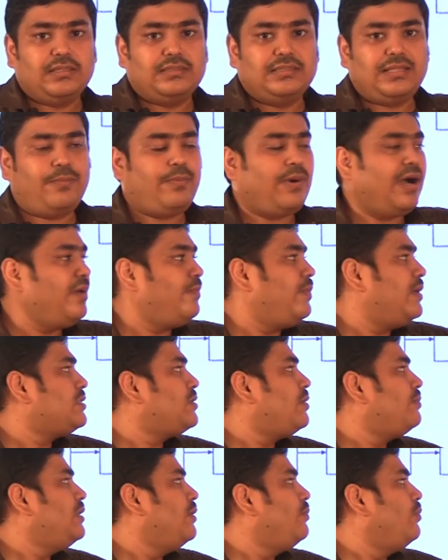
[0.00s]
The
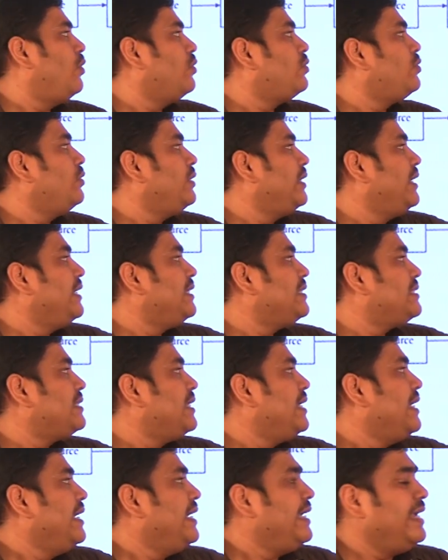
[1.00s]
purpose of the motor is
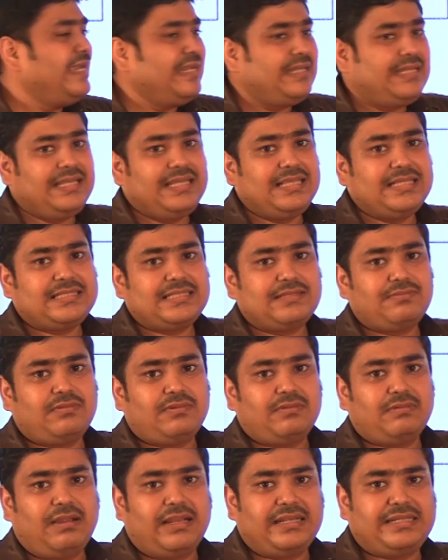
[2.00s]
it
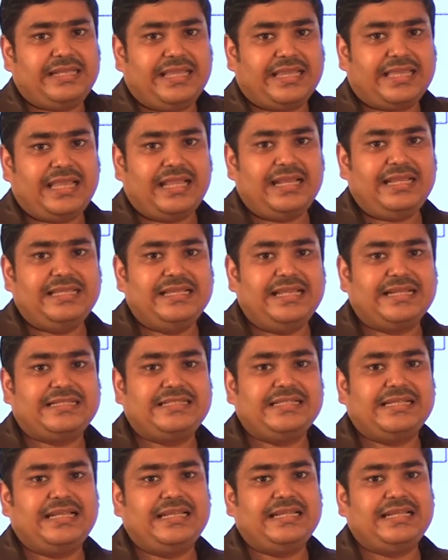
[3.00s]
is taken
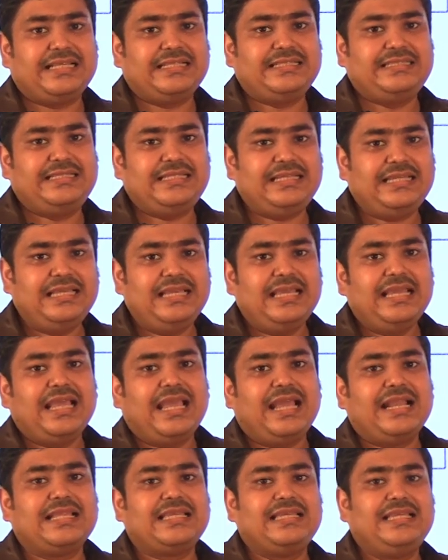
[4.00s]
electrical energy
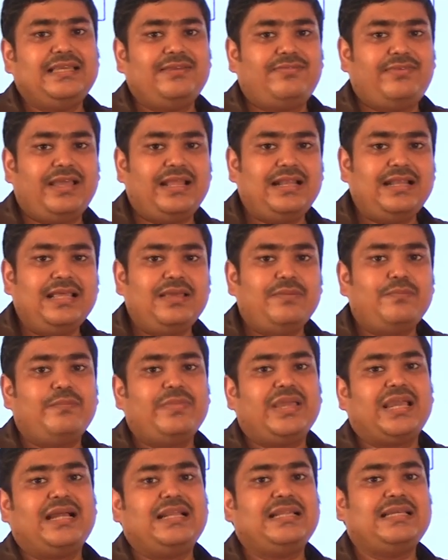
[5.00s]
and given
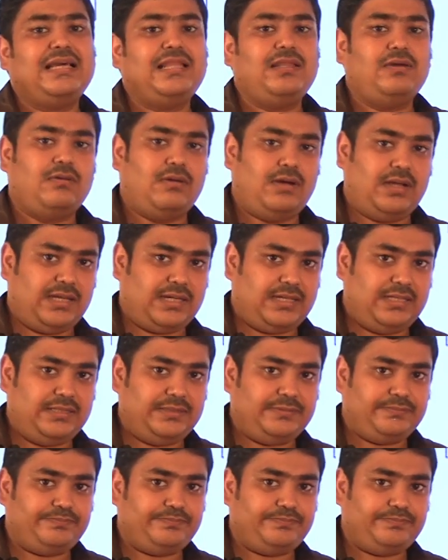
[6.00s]
mechanical work.